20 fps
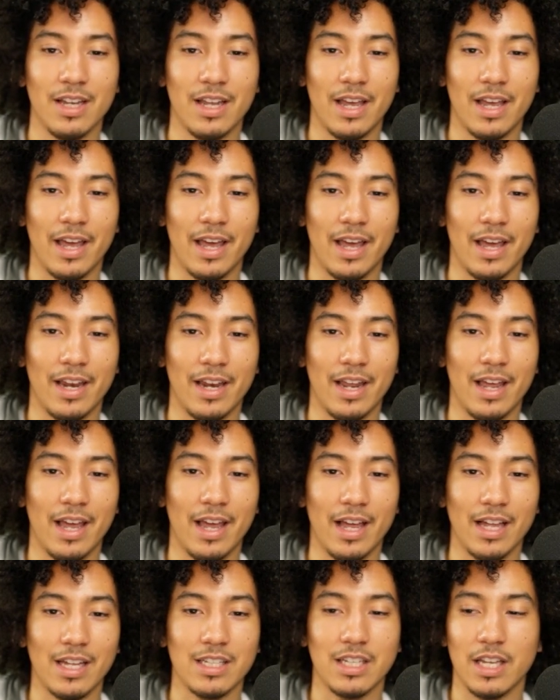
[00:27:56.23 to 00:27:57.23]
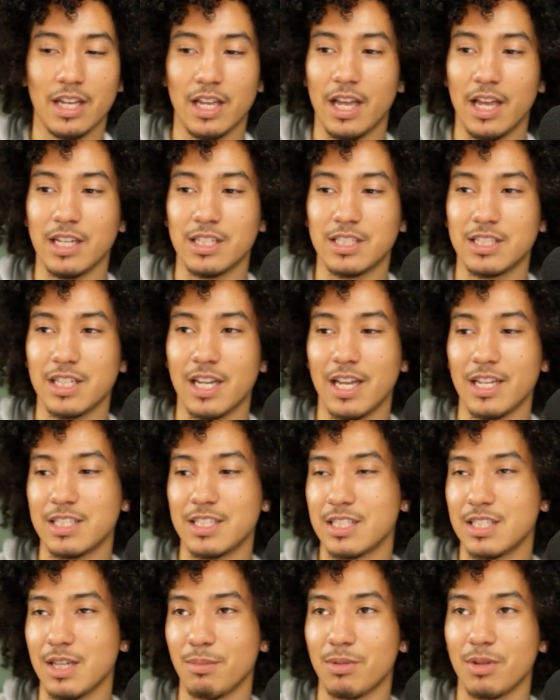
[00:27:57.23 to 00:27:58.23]
And it's it's
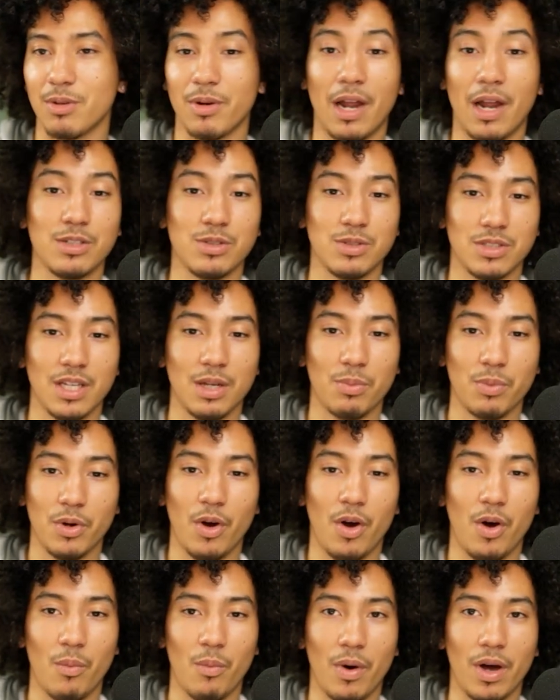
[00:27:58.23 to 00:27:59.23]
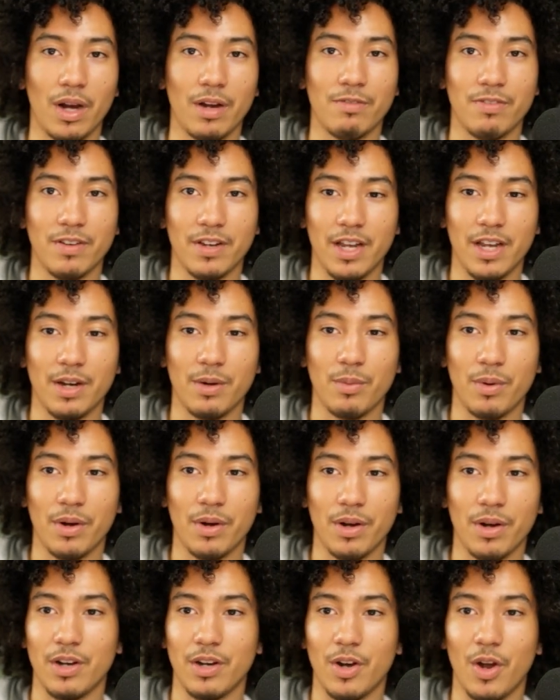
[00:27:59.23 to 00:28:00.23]
something, as you said, we all want to fit in.
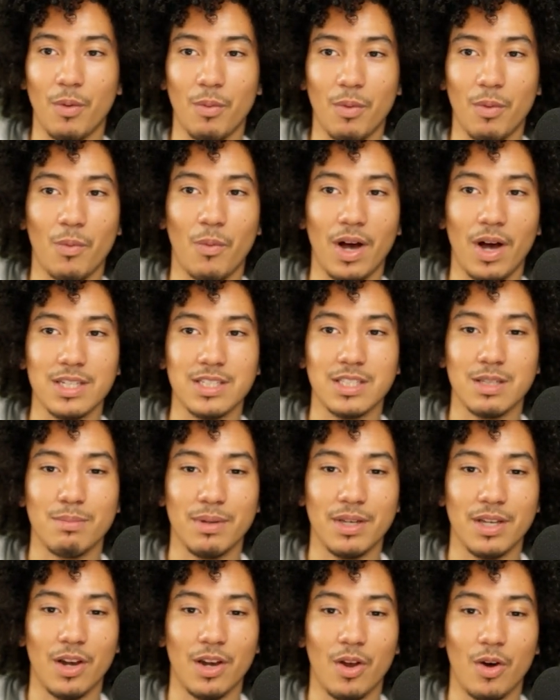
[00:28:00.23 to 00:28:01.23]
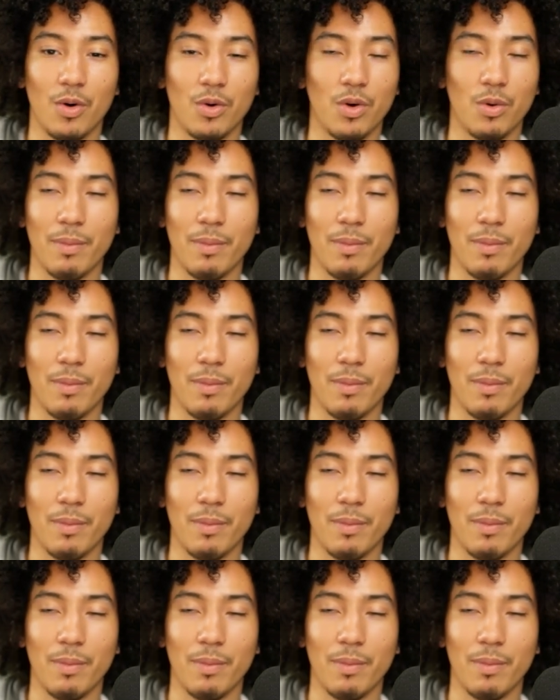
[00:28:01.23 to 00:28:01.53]
When no one wants to be alone, no